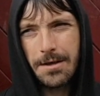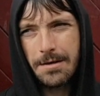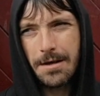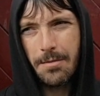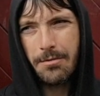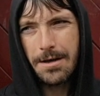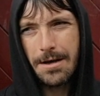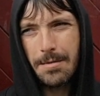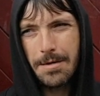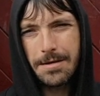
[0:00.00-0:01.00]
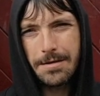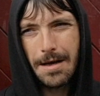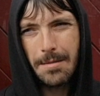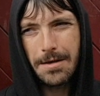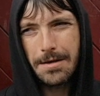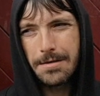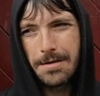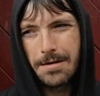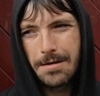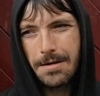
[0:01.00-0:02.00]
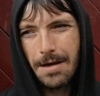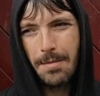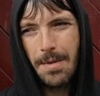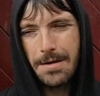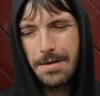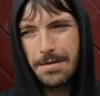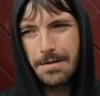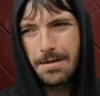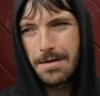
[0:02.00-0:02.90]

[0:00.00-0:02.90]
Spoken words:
like pregabalin, gabapentin,